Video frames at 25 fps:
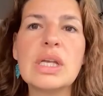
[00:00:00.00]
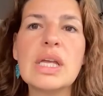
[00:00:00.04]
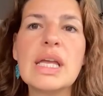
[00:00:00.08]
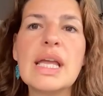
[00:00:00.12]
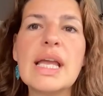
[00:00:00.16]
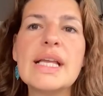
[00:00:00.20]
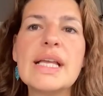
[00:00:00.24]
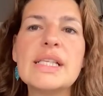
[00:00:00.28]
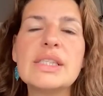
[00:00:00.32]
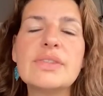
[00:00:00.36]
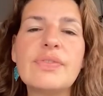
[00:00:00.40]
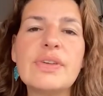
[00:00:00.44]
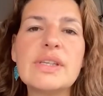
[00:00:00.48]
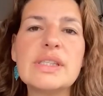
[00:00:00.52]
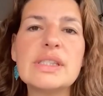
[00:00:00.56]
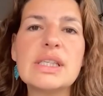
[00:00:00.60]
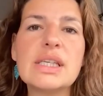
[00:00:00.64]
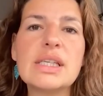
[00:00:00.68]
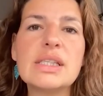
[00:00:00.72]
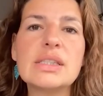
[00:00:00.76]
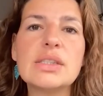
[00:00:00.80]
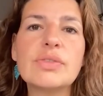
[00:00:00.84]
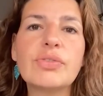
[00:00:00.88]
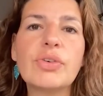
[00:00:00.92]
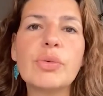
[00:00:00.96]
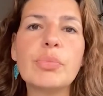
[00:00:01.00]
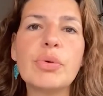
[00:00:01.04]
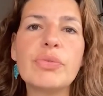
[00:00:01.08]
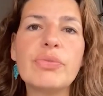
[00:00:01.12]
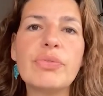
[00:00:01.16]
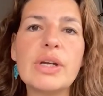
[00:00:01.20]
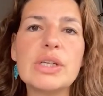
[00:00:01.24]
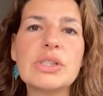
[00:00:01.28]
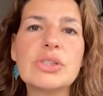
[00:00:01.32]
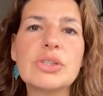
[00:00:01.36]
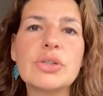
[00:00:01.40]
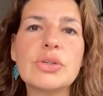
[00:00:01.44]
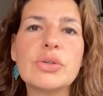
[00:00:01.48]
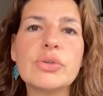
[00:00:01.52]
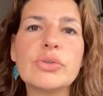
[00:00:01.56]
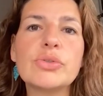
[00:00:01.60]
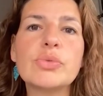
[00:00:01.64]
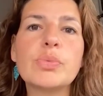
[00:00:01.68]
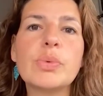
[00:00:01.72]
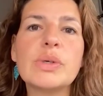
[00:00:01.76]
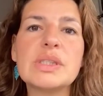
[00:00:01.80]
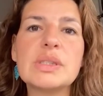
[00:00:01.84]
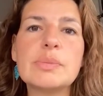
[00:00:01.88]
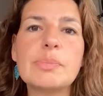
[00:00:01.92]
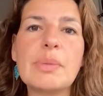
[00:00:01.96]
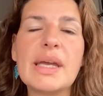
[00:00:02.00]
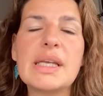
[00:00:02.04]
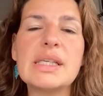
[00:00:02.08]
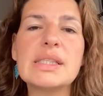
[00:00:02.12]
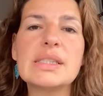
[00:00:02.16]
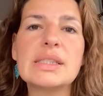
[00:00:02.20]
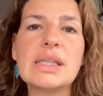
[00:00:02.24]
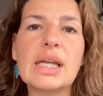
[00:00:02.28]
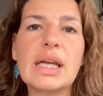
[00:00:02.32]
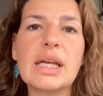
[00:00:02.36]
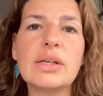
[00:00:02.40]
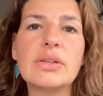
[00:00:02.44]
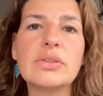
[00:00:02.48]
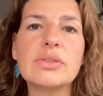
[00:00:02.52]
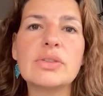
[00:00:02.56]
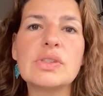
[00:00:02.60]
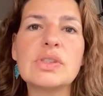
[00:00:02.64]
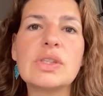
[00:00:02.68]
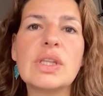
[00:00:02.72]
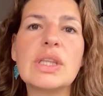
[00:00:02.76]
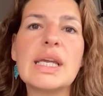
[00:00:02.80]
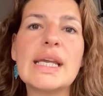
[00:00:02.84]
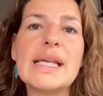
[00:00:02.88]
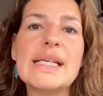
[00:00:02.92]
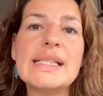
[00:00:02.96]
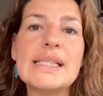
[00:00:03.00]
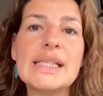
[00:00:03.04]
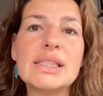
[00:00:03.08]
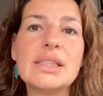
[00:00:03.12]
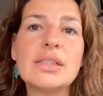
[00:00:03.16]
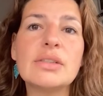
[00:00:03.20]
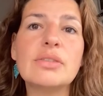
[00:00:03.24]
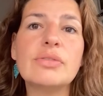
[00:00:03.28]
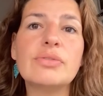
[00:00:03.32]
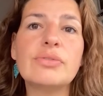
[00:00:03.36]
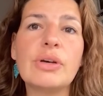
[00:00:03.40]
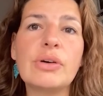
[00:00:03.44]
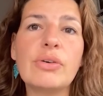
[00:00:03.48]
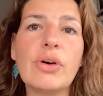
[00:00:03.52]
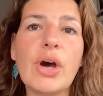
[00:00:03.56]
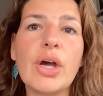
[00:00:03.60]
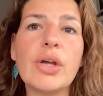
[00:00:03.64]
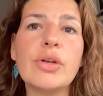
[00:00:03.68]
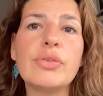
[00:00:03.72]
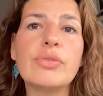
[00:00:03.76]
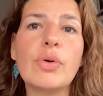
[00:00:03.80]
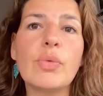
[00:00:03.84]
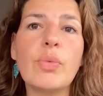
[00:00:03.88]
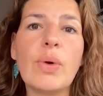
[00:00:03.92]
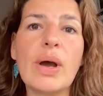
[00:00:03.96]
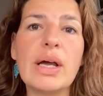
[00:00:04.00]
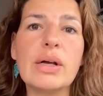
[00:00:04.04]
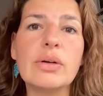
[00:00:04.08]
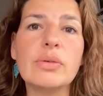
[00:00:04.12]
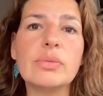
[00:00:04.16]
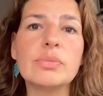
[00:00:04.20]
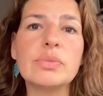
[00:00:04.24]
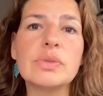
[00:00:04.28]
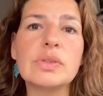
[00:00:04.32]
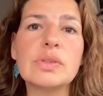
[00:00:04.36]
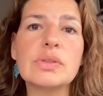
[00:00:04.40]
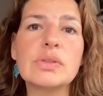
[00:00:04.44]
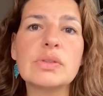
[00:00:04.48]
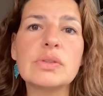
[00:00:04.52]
His visits from professionals were spaced out so that he didn't feel overwhelmed.